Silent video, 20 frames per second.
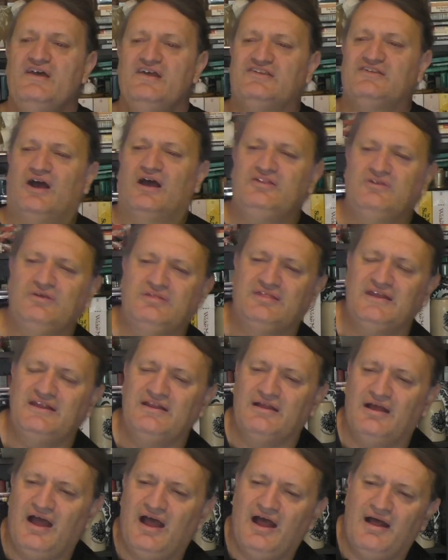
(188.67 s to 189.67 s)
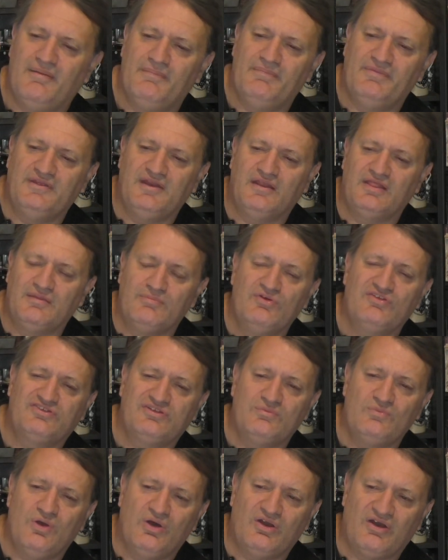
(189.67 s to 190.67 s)
So I do think, the
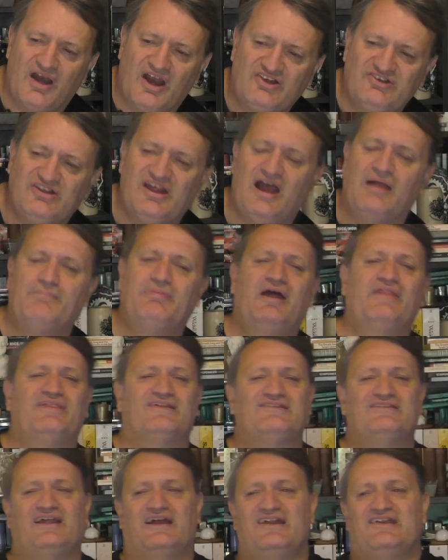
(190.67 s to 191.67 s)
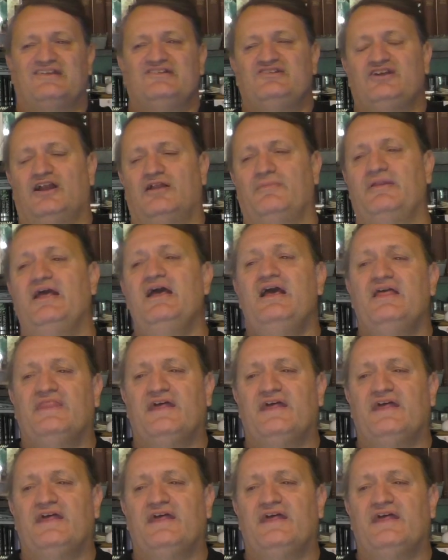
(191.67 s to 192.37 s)
Muslim world are actually our brothers, ladies and gentlemen.